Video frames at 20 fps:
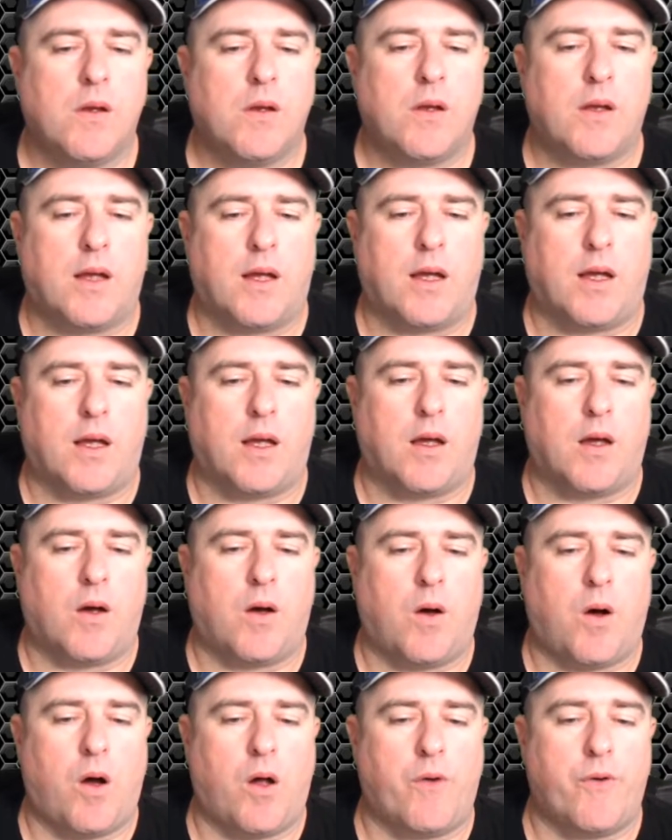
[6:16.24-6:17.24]

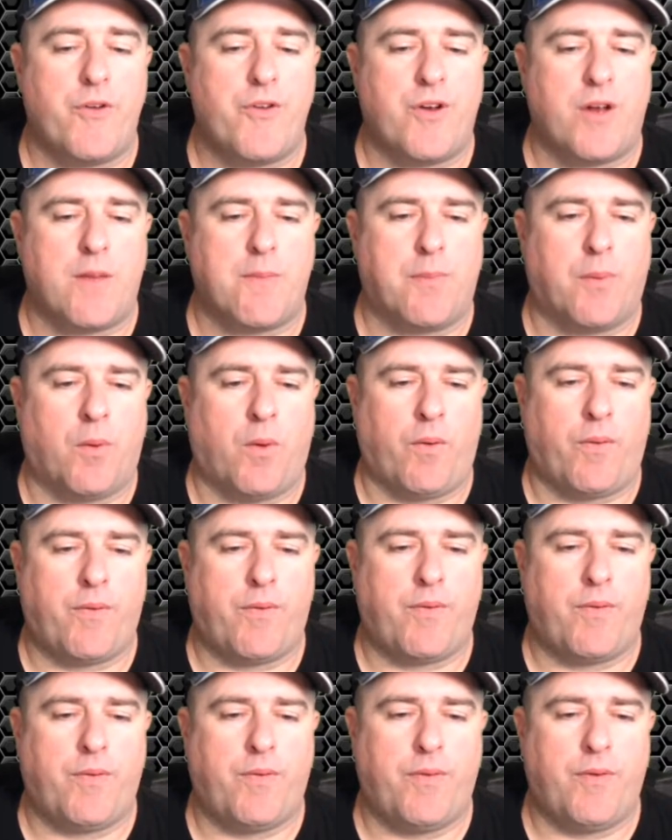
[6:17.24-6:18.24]
I originally bought
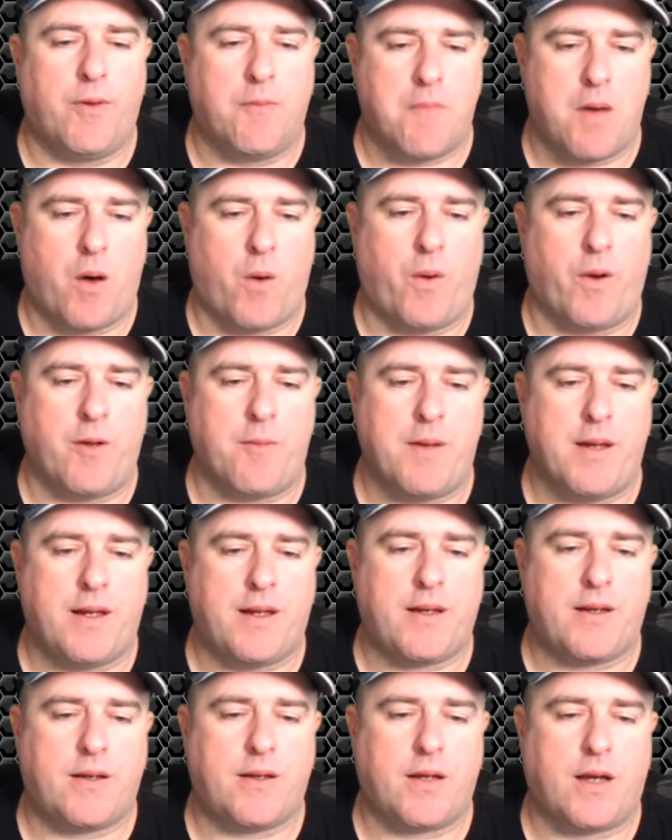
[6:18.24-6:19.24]
the mower to be
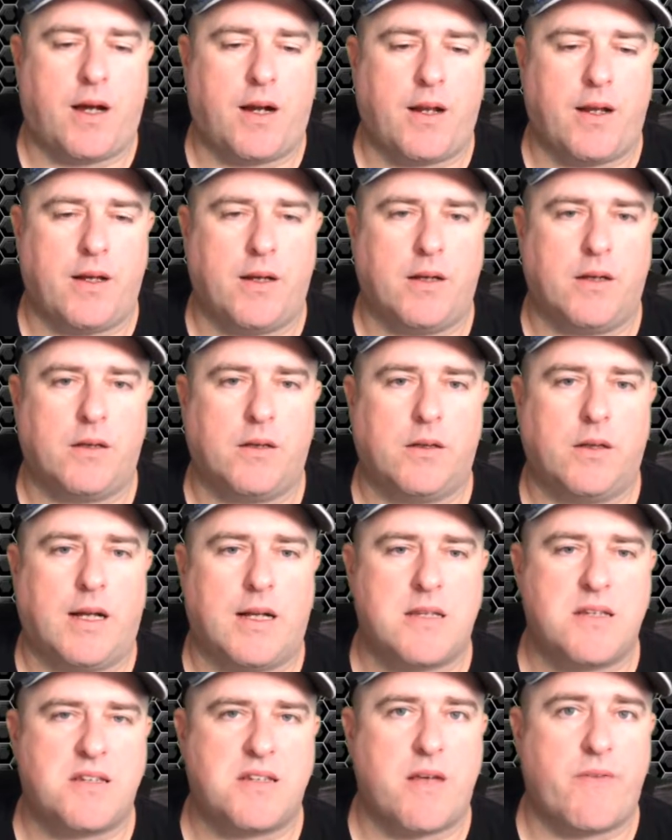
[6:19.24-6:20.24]
cutting
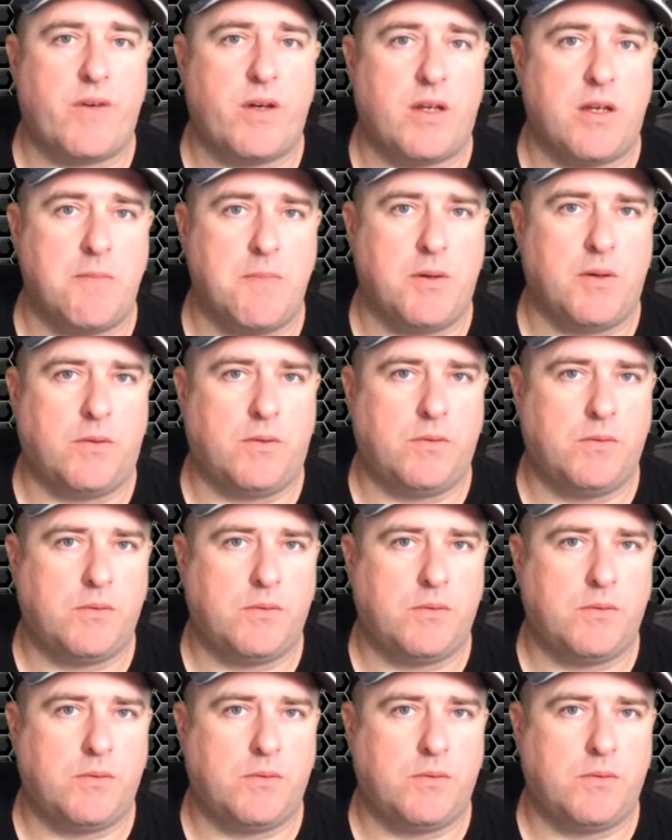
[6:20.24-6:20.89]
at 70 mil.